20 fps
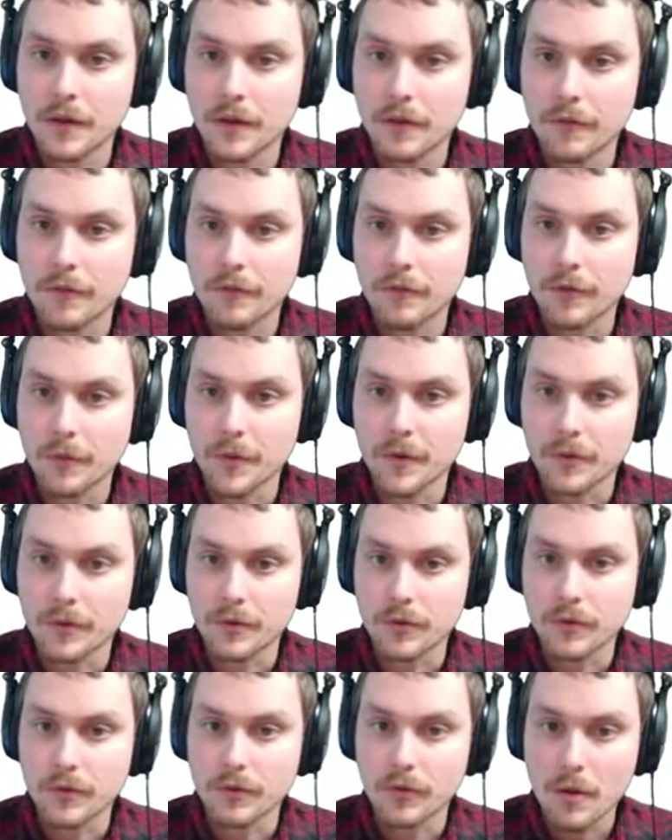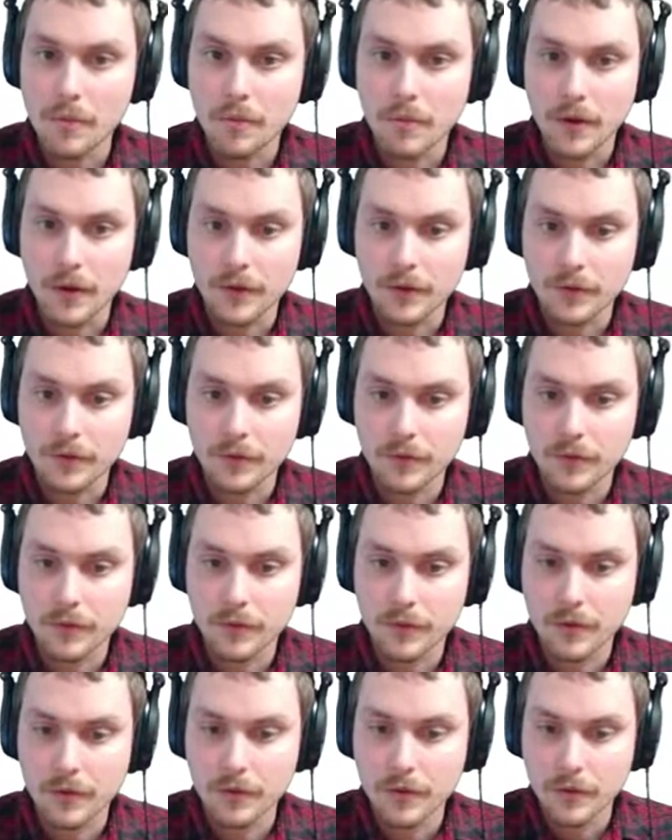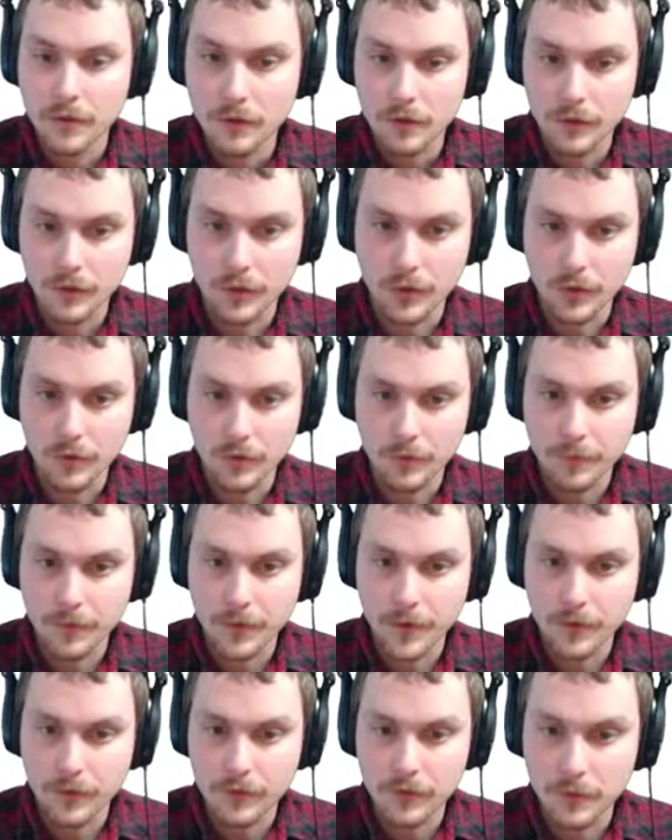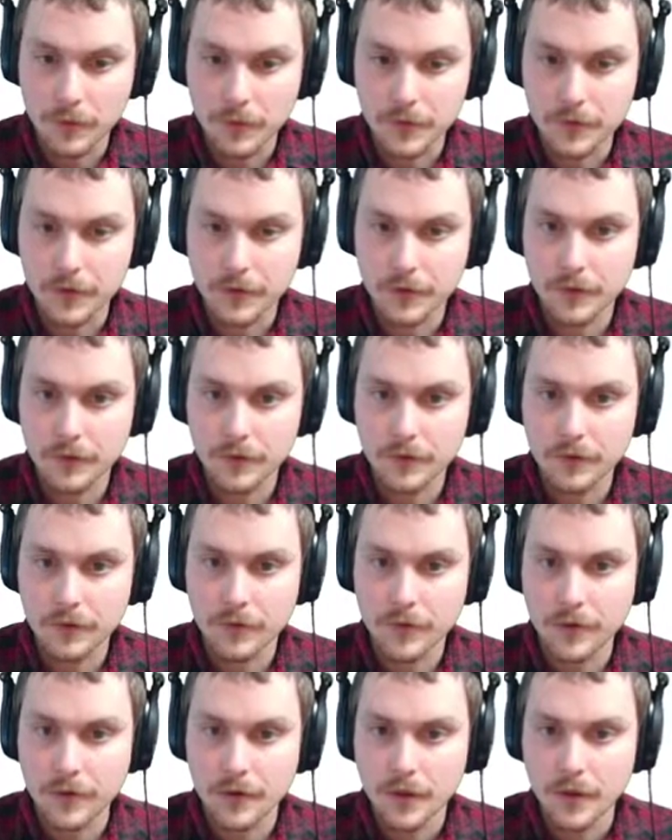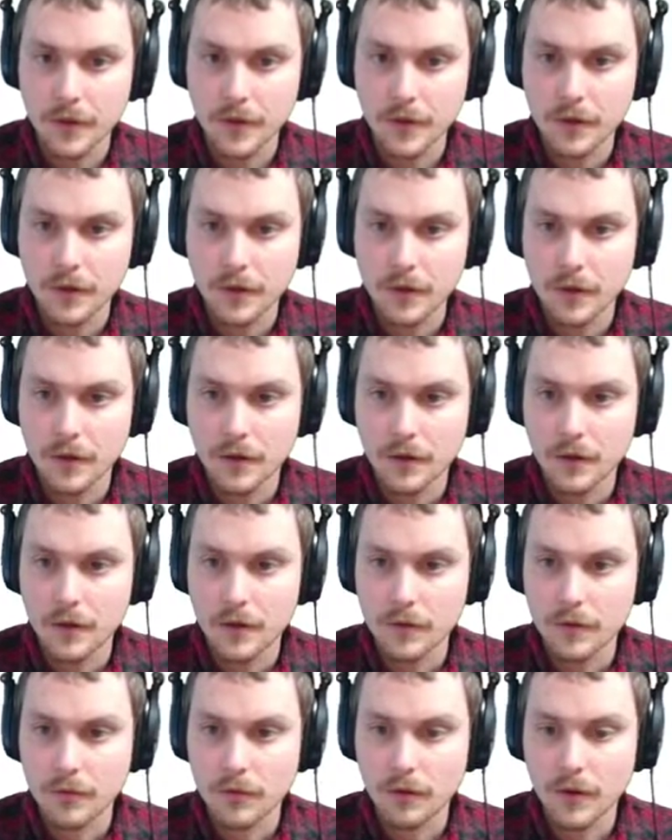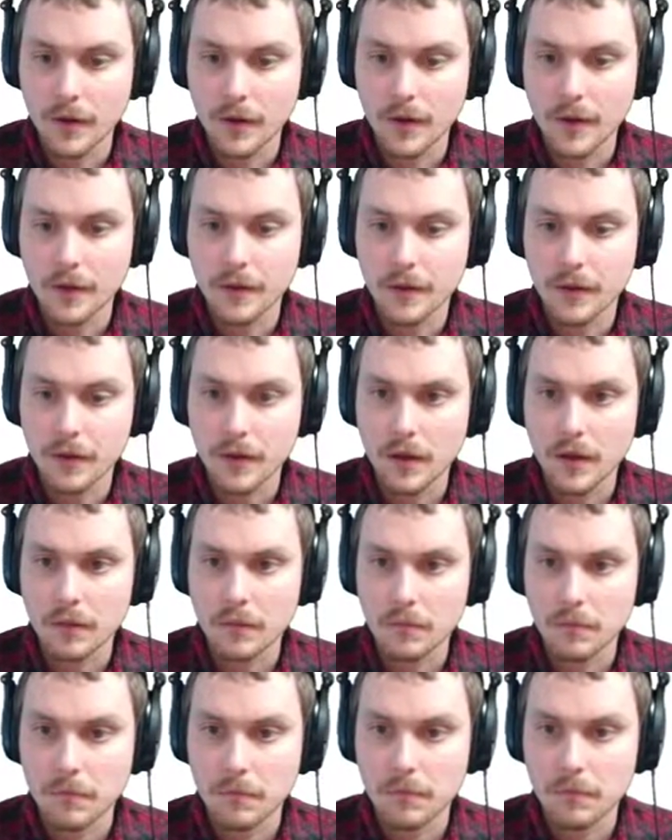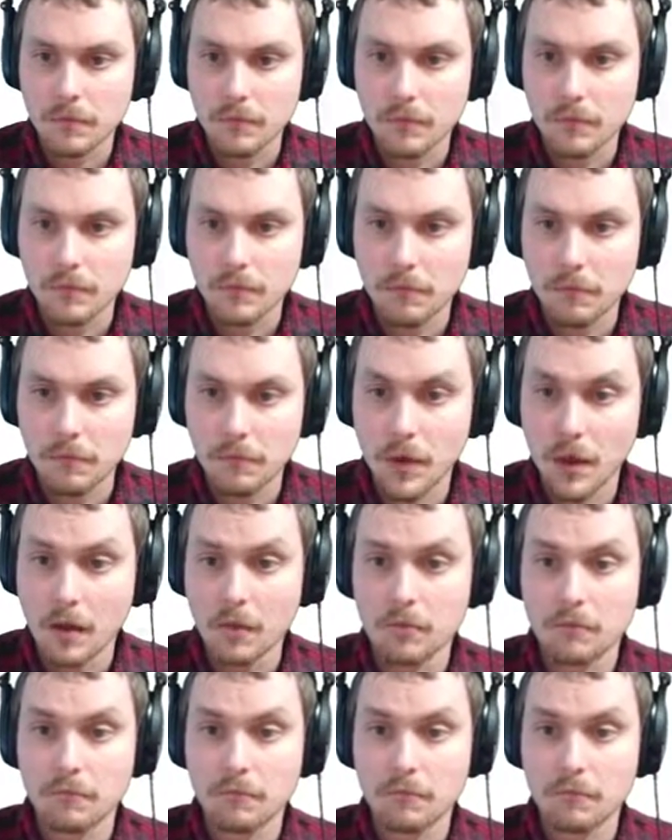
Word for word: from a user's Dropbox. Let's look at the response. The returns URI. Okay. Yeah,